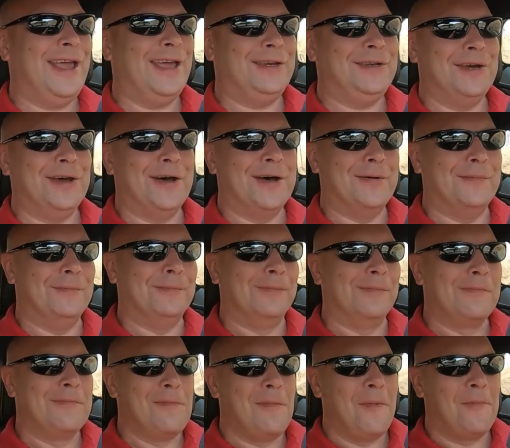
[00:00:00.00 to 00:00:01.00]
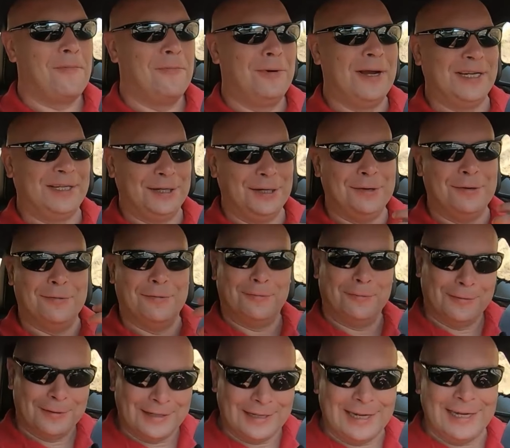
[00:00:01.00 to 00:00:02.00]
and um, we do
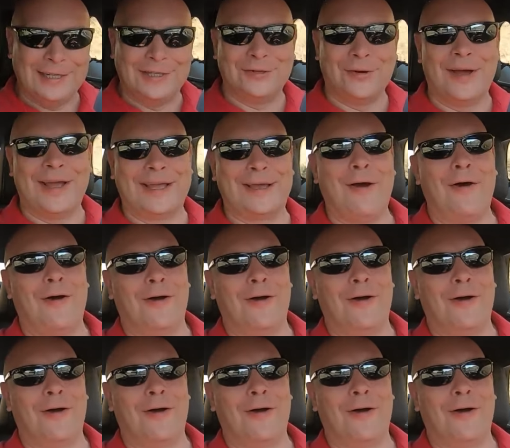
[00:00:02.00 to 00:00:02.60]
enjoy